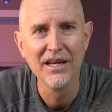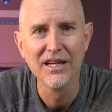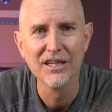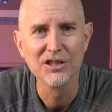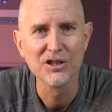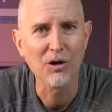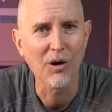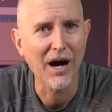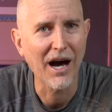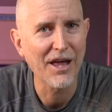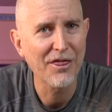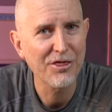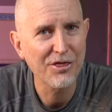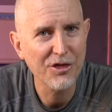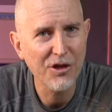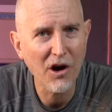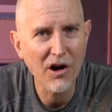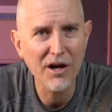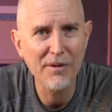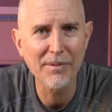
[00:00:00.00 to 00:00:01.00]
So I
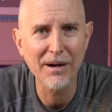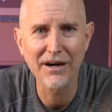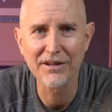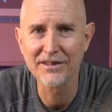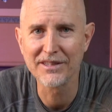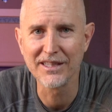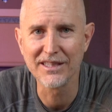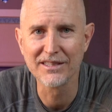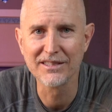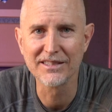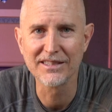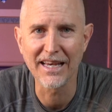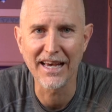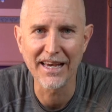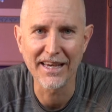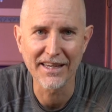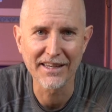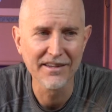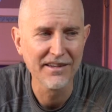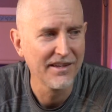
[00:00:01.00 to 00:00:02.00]
thought about this
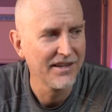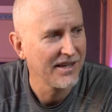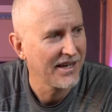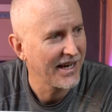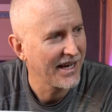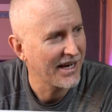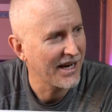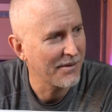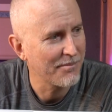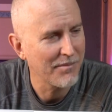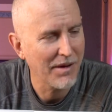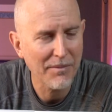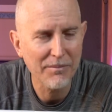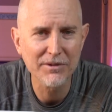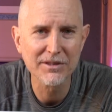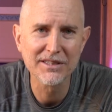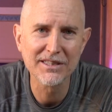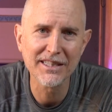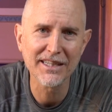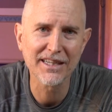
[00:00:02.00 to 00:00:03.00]
saying, and I
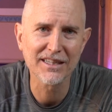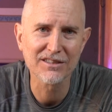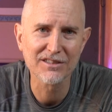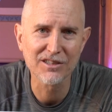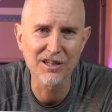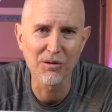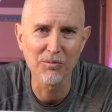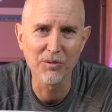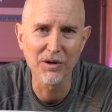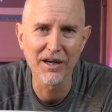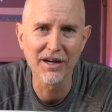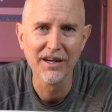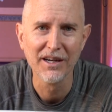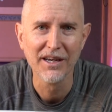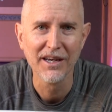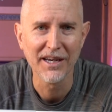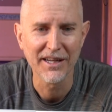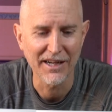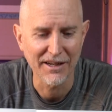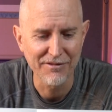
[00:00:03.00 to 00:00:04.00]
remembered seeing it somewhere,
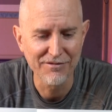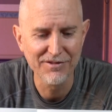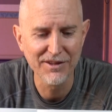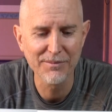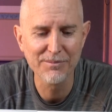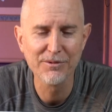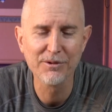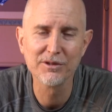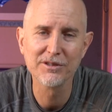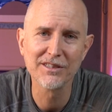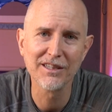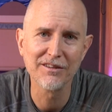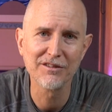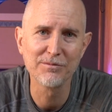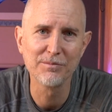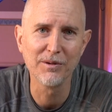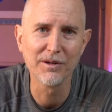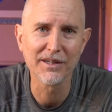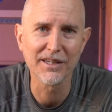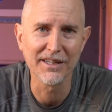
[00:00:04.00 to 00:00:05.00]
and I flipped through Steve's
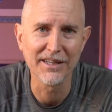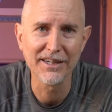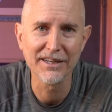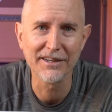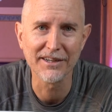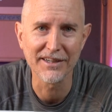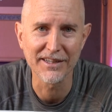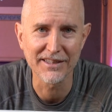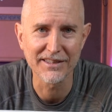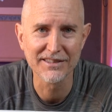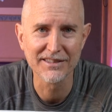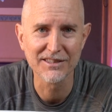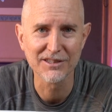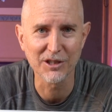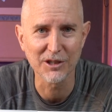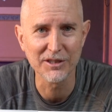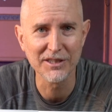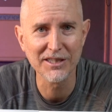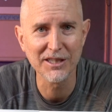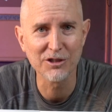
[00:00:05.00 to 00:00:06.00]
book, and here it is.
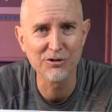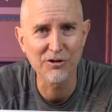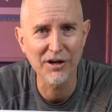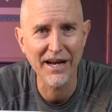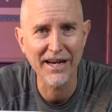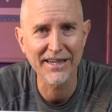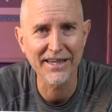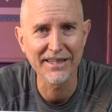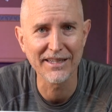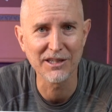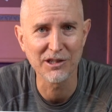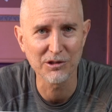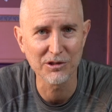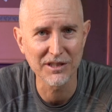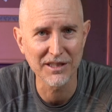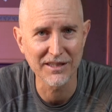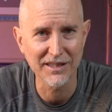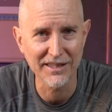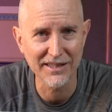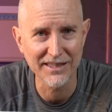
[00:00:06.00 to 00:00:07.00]
So you see the dragon, and you
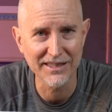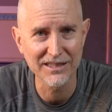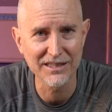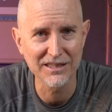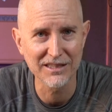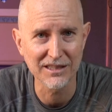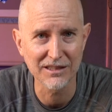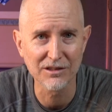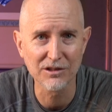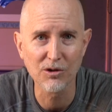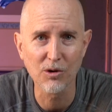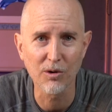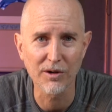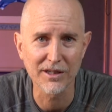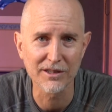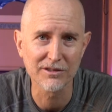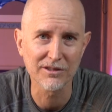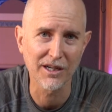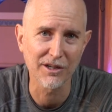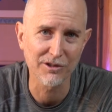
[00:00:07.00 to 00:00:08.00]
see the Isshin kore
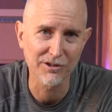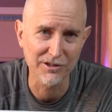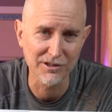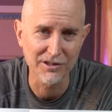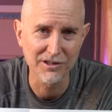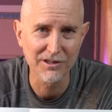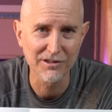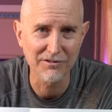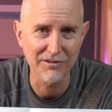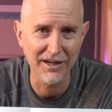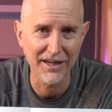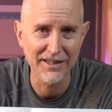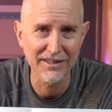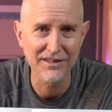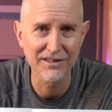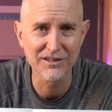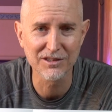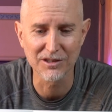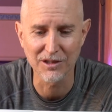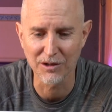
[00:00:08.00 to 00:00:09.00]
tsuranuku, right?
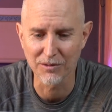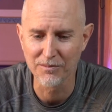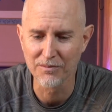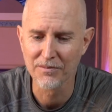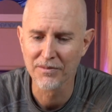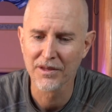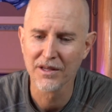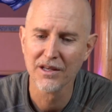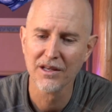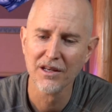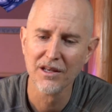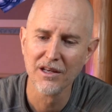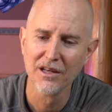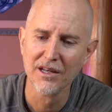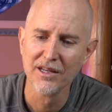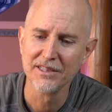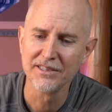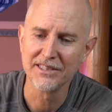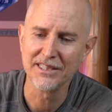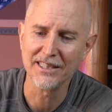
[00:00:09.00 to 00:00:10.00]
So
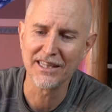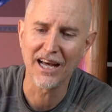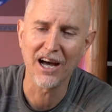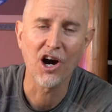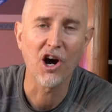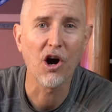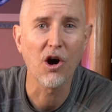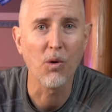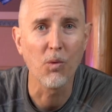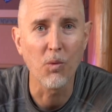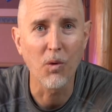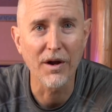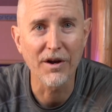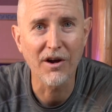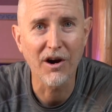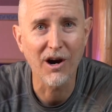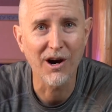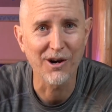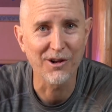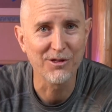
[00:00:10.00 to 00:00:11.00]
see that one
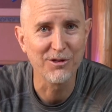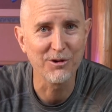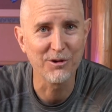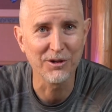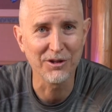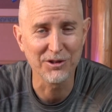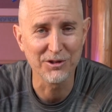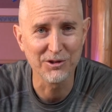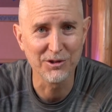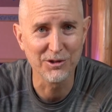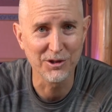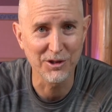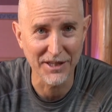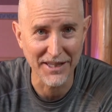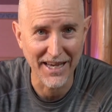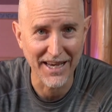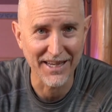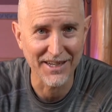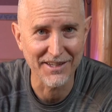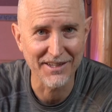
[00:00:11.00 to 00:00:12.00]
heart through to
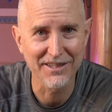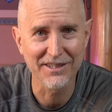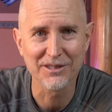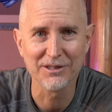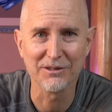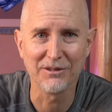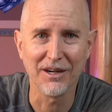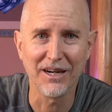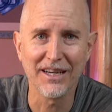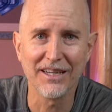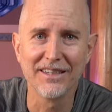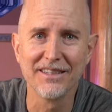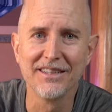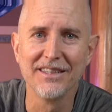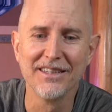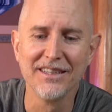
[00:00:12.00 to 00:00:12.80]
the end, right?